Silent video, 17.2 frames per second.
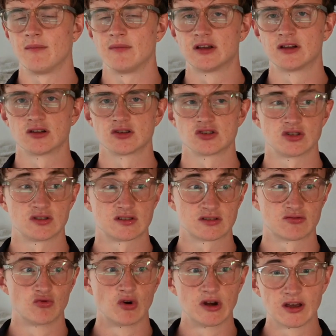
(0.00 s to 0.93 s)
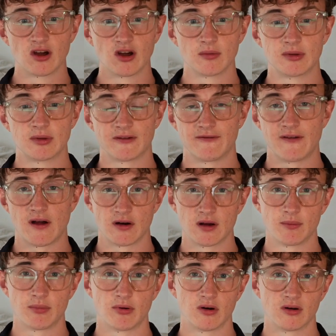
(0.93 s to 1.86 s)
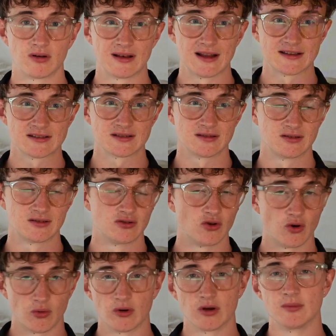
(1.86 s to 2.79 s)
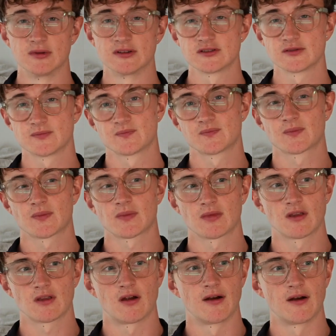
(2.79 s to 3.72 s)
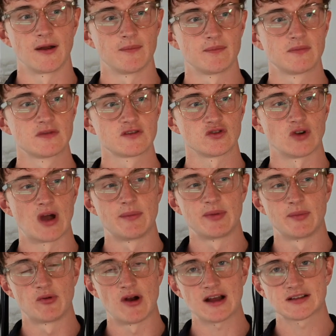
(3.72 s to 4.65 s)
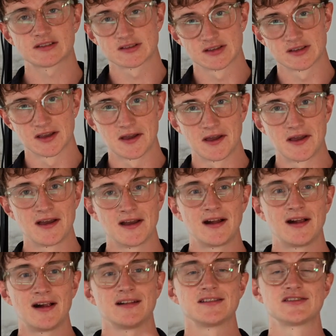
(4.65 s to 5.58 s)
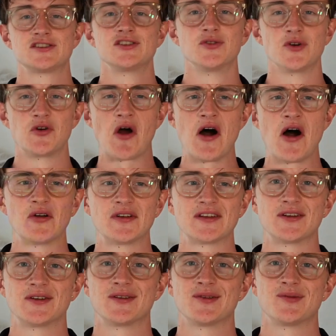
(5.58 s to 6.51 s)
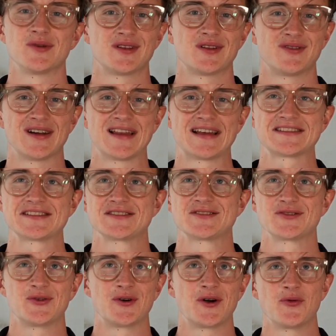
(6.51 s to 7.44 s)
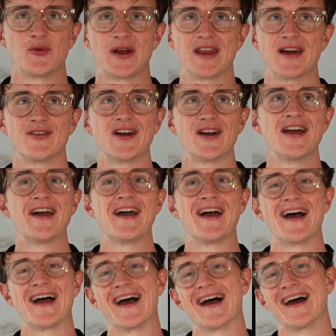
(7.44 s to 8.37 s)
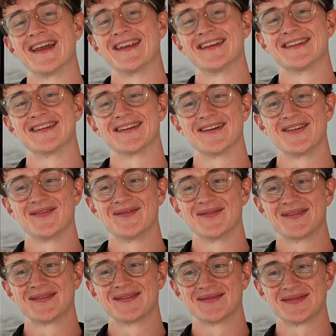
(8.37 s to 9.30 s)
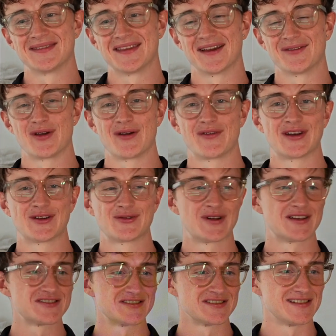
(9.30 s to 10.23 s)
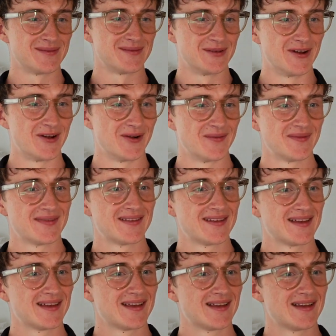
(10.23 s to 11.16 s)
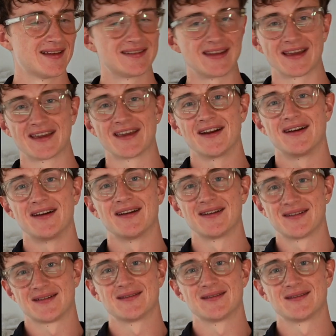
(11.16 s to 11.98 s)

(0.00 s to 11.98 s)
because it's really going to be a very important lesson you don't want to miss. All right, so happy practicing. I'll see you around in one of our lessons or whenever. And yeah, if you have any questions, let me know. Take care.